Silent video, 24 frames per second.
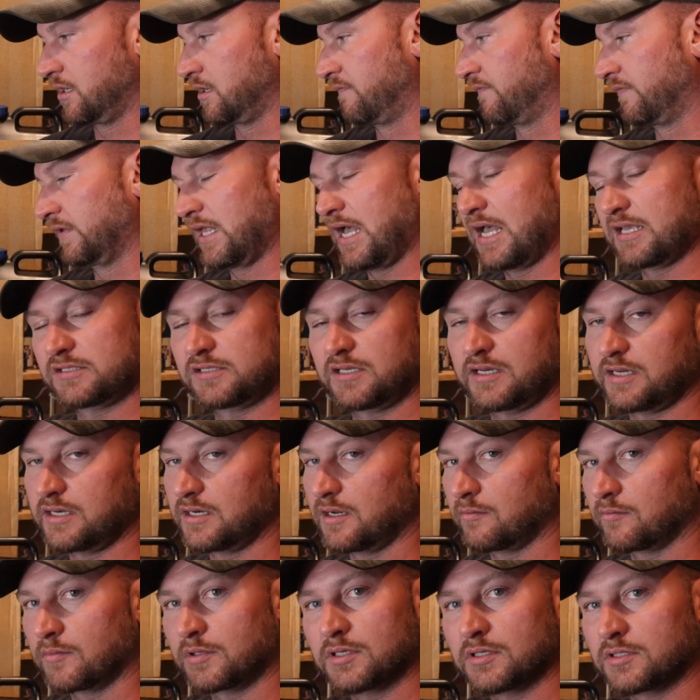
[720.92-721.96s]
velocity
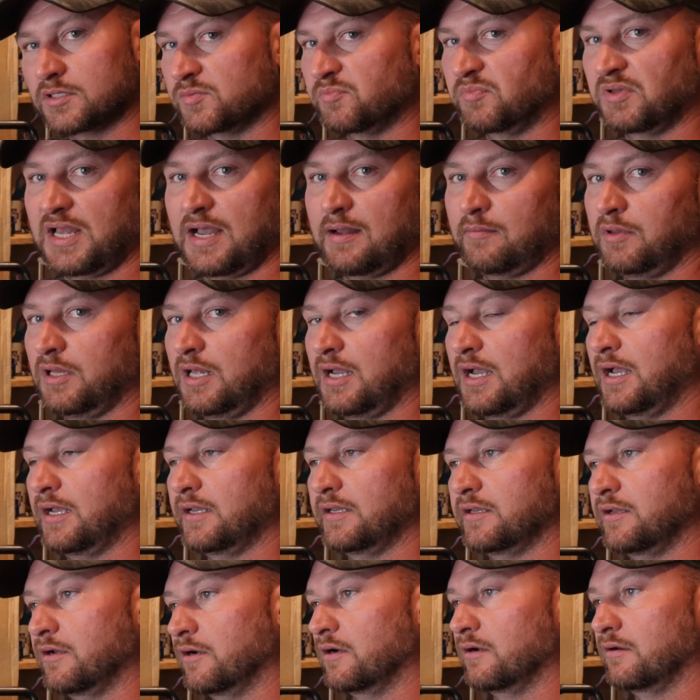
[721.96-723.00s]
numbers, blah, blah.
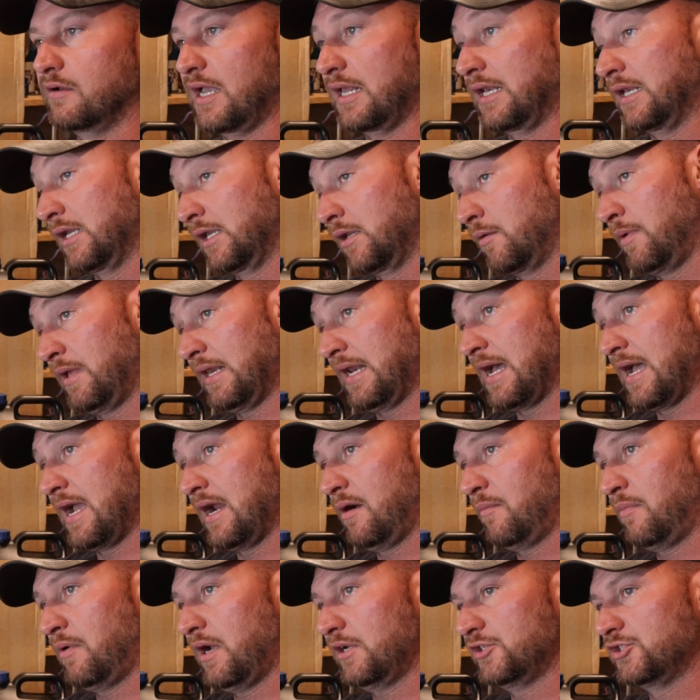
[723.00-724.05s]
You're at a little bit
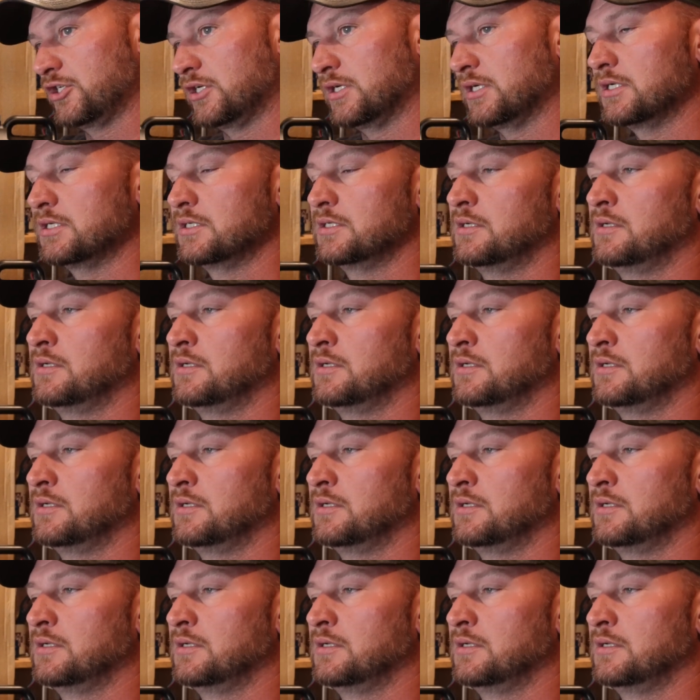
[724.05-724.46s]
higher pressure.